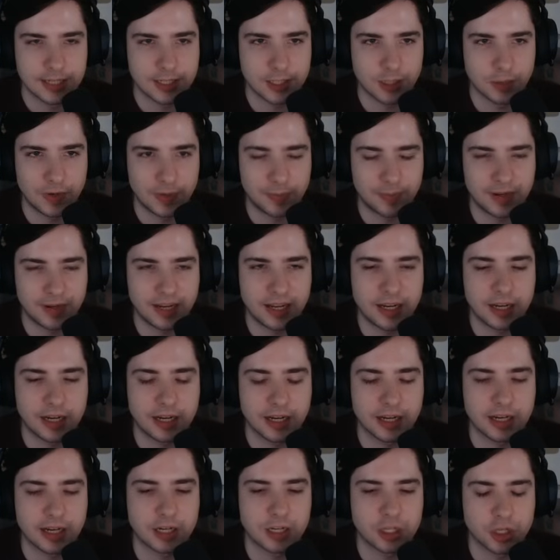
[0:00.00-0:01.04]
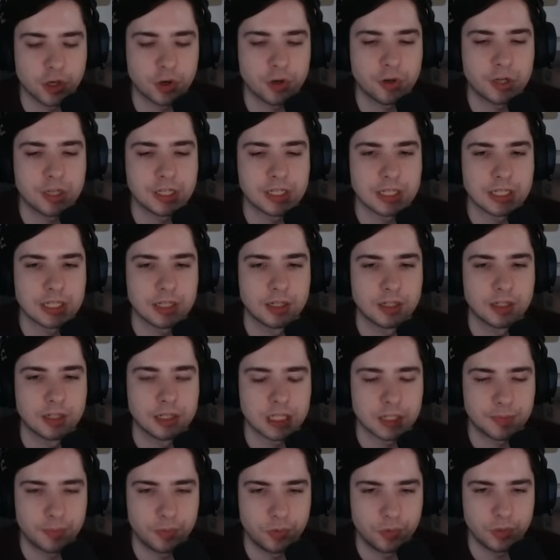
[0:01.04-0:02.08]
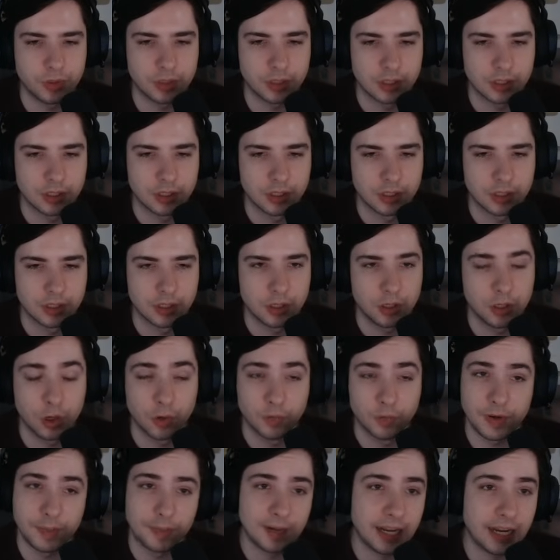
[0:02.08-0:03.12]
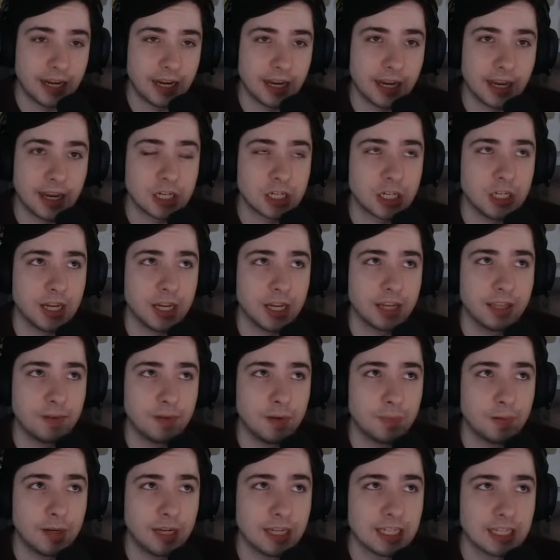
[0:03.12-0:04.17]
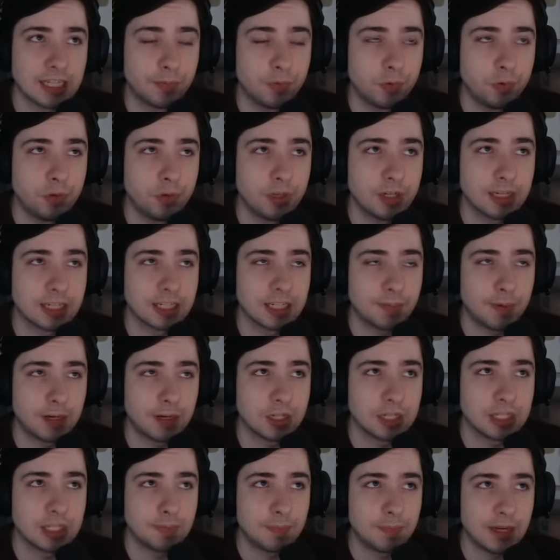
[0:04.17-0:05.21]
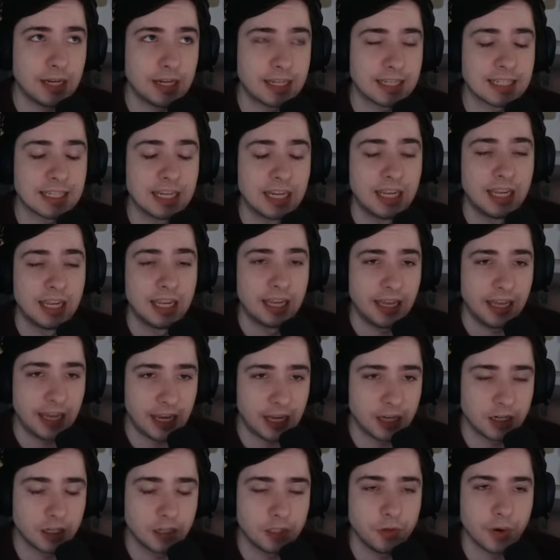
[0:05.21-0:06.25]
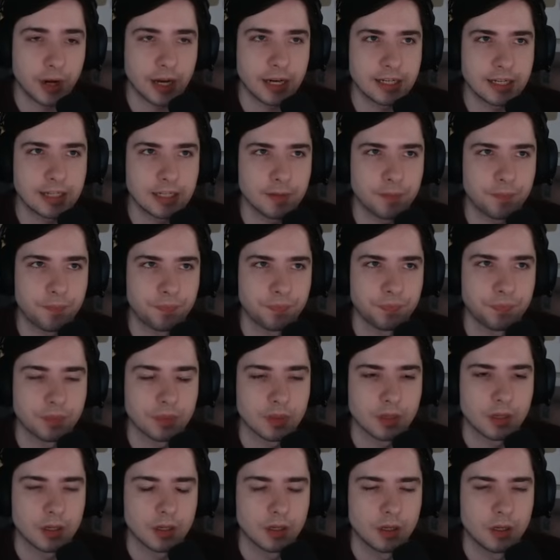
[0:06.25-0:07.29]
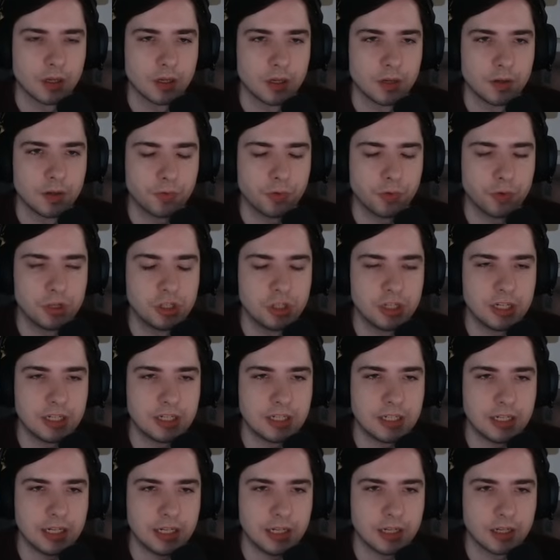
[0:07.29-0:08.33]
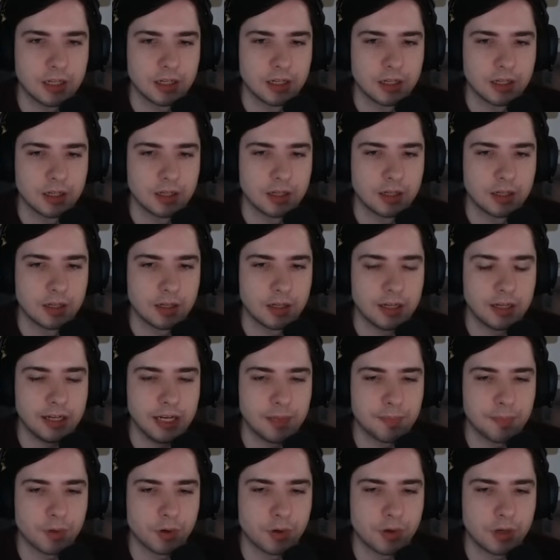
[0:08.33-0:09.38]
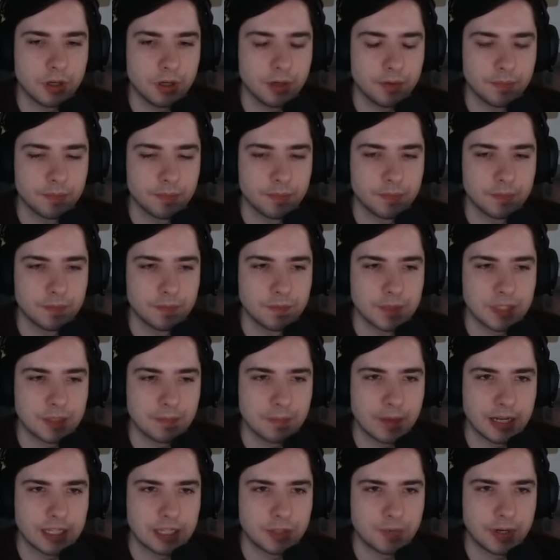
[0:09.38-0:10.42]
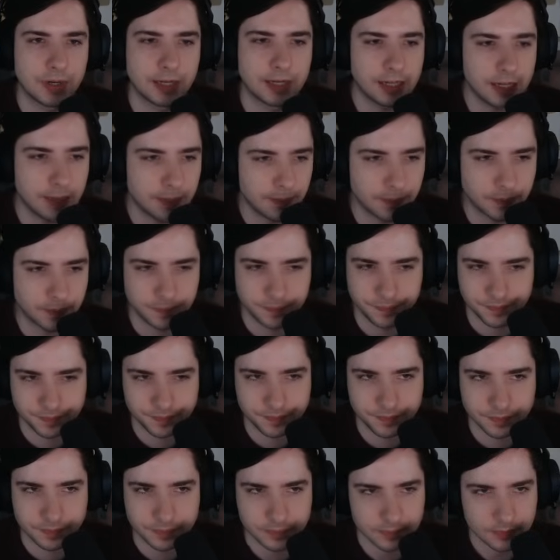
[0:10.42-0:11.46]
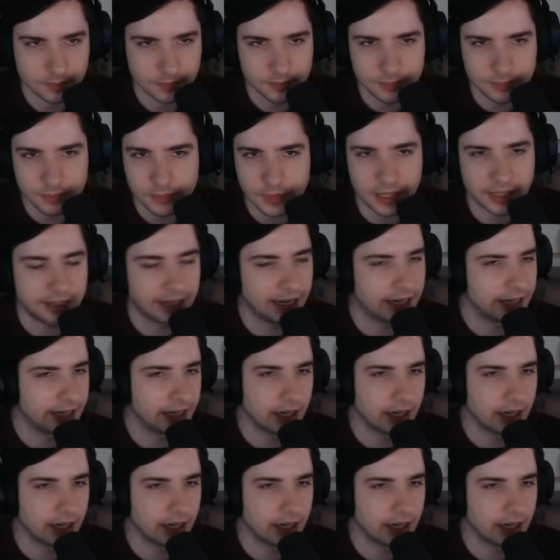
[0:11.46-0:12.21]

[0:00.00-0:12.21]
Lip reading: we play like Choice, Spoon. No, I think we play Spoon, Special Specs, and new item for Agility, Gleam, or Smart Strike Gleam. Gengar,